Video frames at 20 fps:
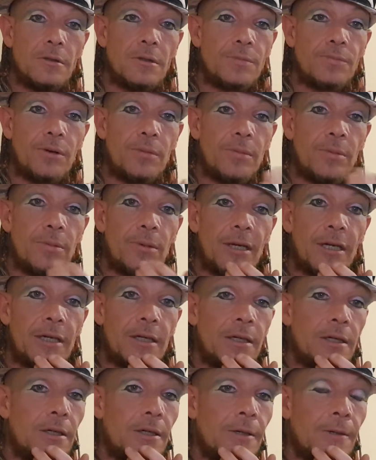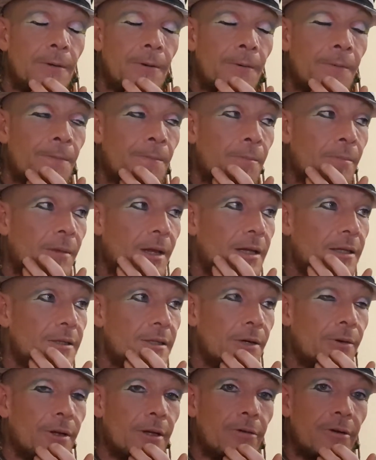Probably. There's
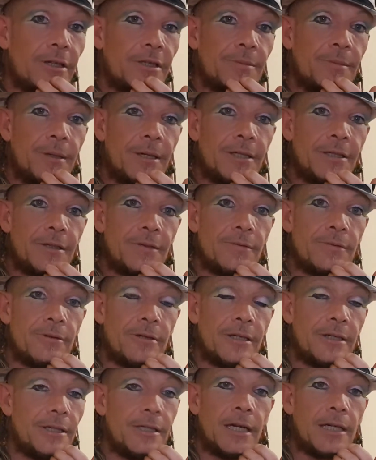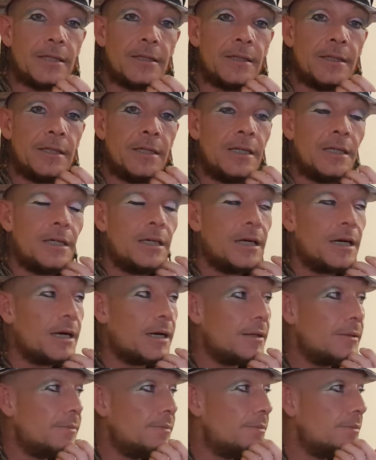no other explanation for it. None.
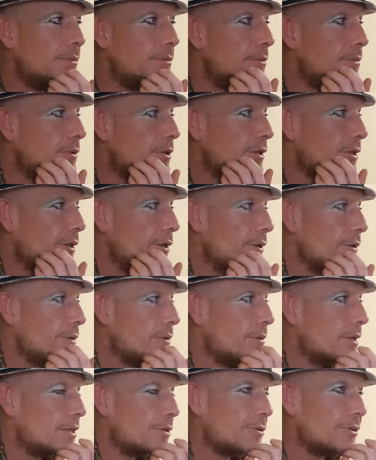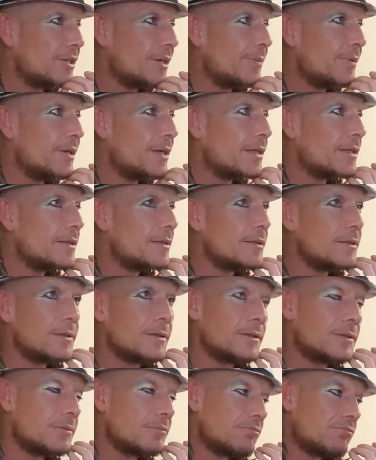Um, so that's what's happening.
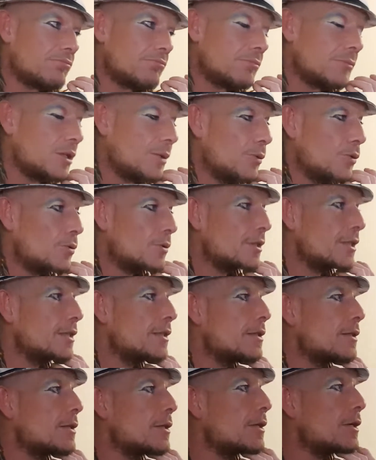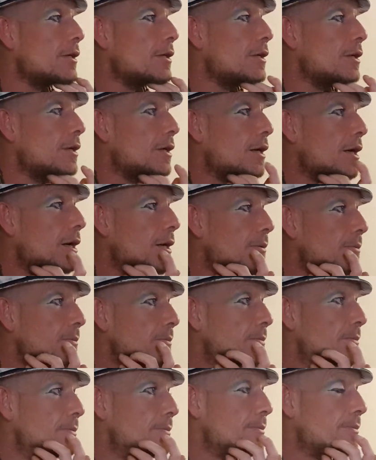I'm haunted. Um,
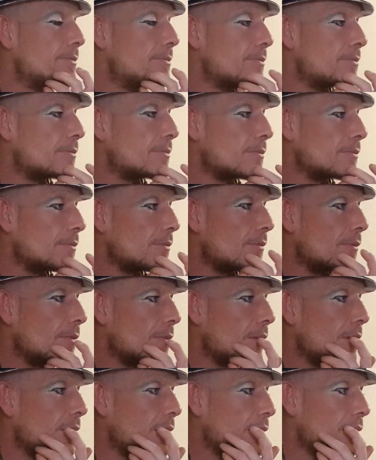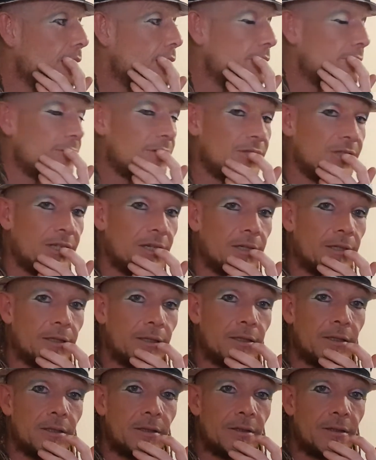you're just jealous
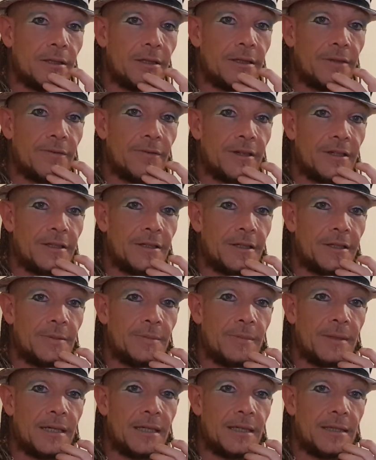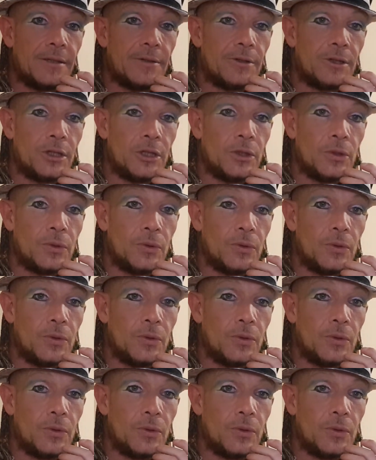because it fancies me, not you.